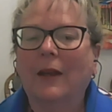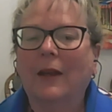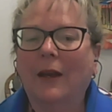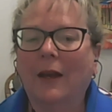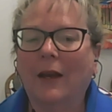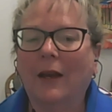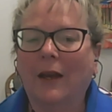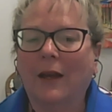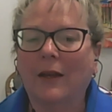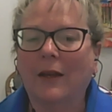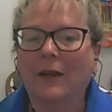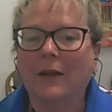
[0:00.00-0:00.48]

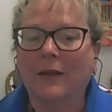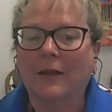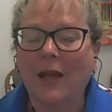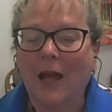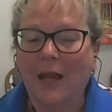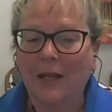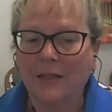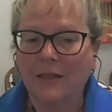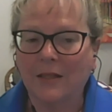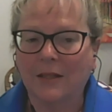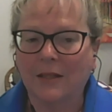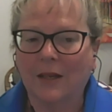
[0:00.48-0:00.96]

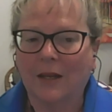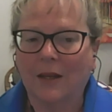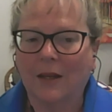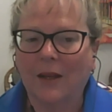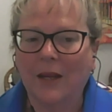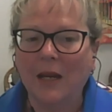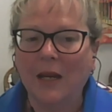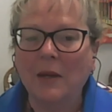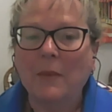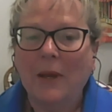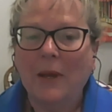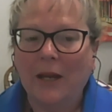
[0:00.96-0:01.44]
That's
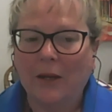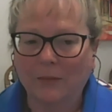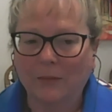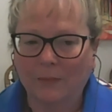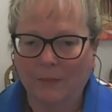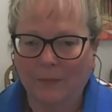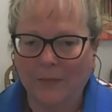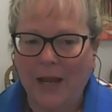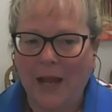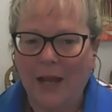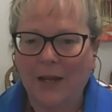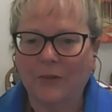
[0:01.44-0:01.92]
an email
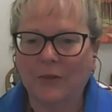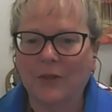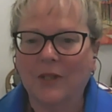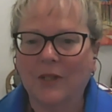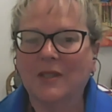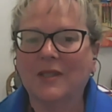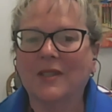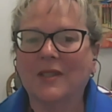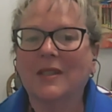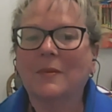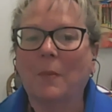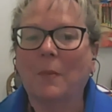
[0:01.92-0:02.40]

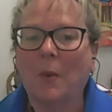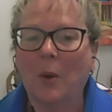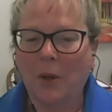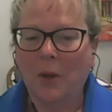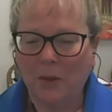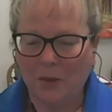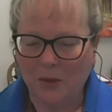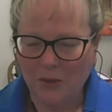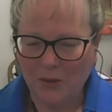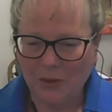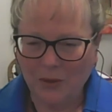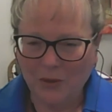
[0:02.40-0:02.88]
address that's
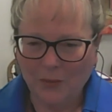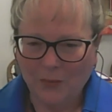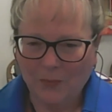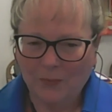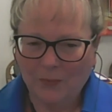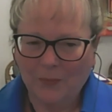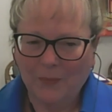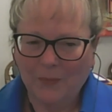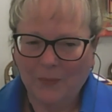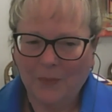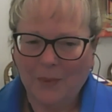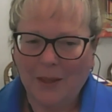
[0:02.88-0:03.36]
monitored.
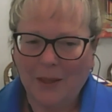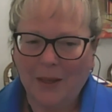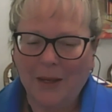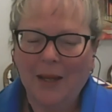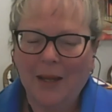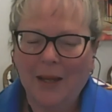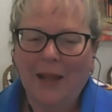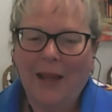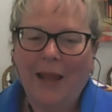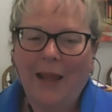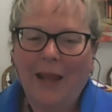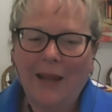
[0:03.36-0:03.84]

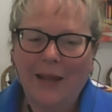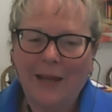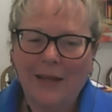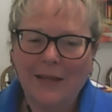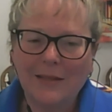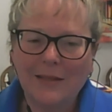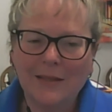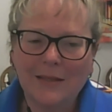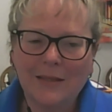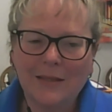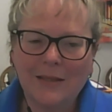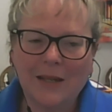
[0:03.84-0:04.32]

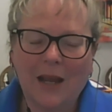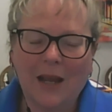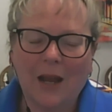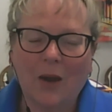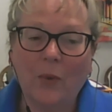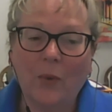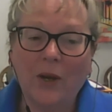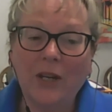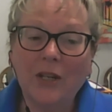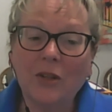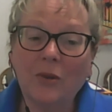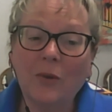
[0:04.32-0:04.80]
And
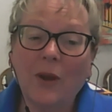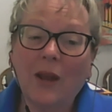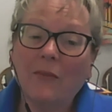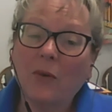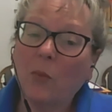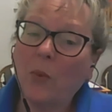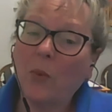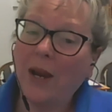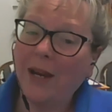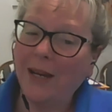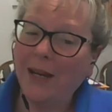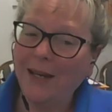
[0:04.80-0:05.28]
we do have
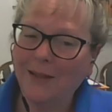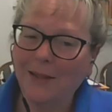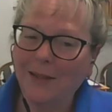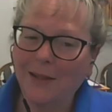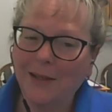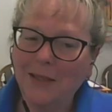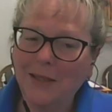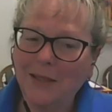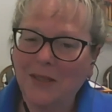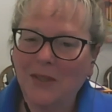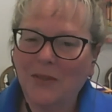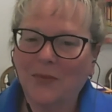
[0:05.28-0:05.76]
a waiting
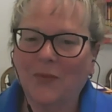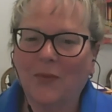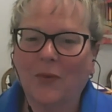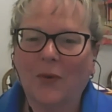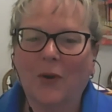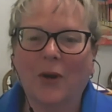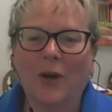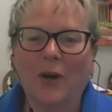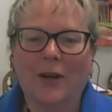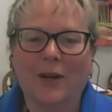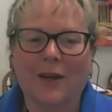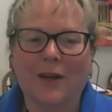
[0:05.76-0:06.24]
list
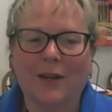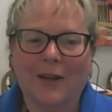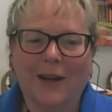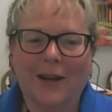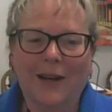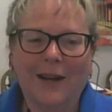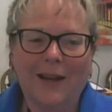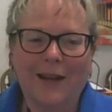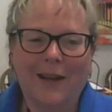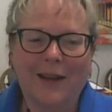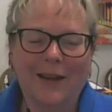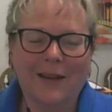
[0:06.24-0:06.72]

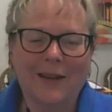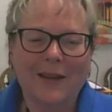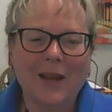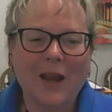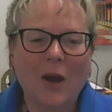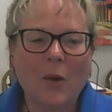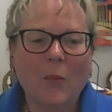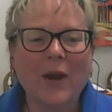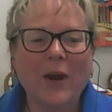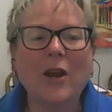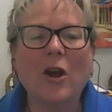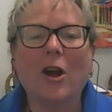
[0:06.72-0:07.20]
for,
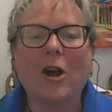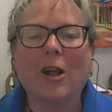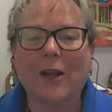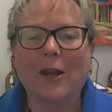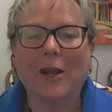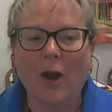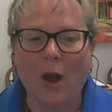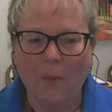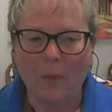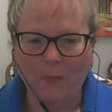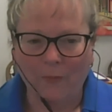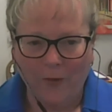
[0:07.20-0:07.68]
we call
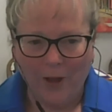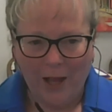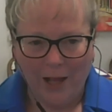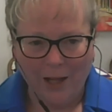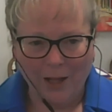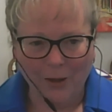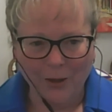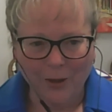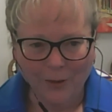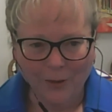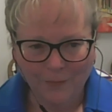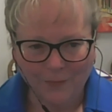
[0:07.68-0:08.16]
it Op
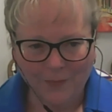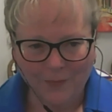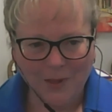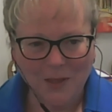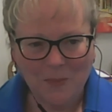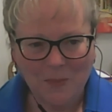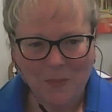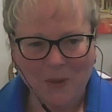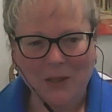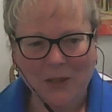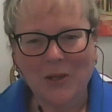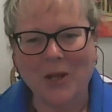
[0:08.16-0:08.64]
Valor,
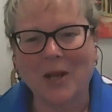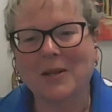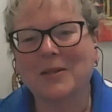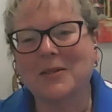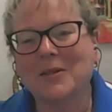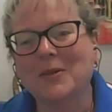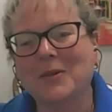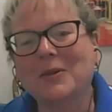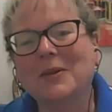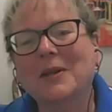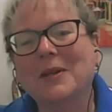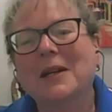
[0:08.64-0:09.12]
this big
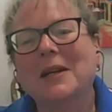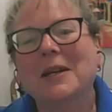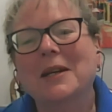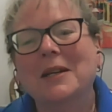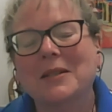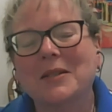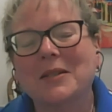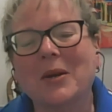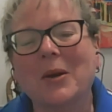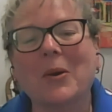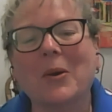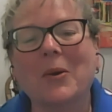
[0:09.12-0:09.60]
lawsuit.
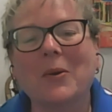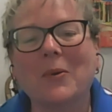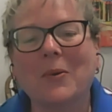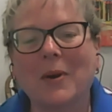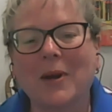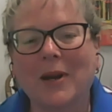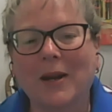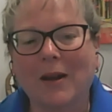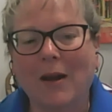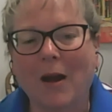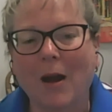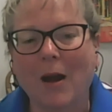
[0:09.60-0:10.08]
So
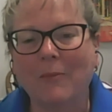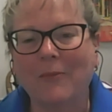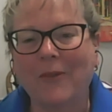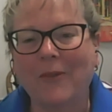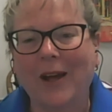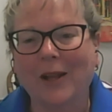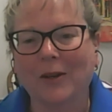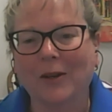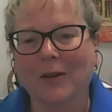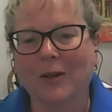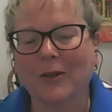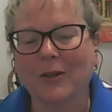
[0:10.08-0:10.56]
Op
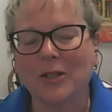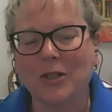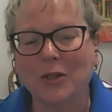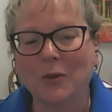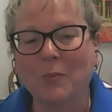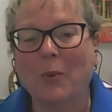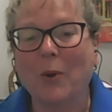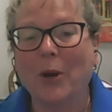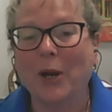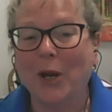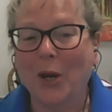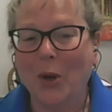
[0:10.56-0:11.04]
Valor
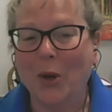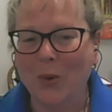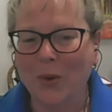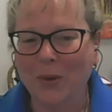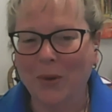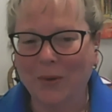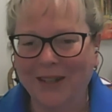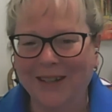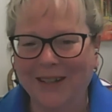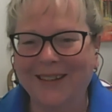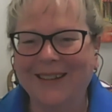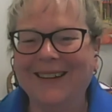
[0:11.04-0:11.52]

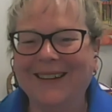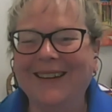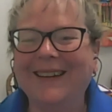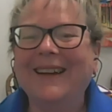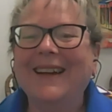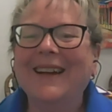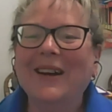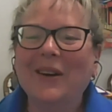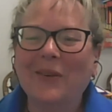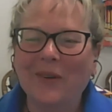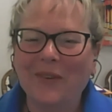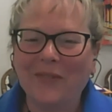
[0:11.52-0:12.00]
2.0,
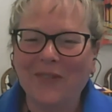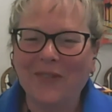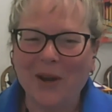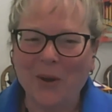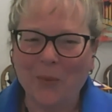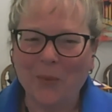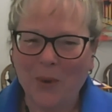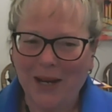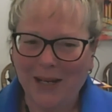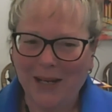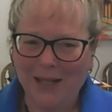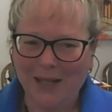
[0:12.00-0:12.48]
we've got
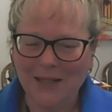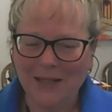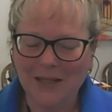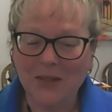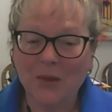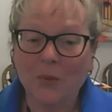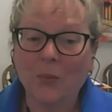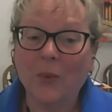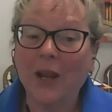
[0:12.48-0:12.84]
a wait list.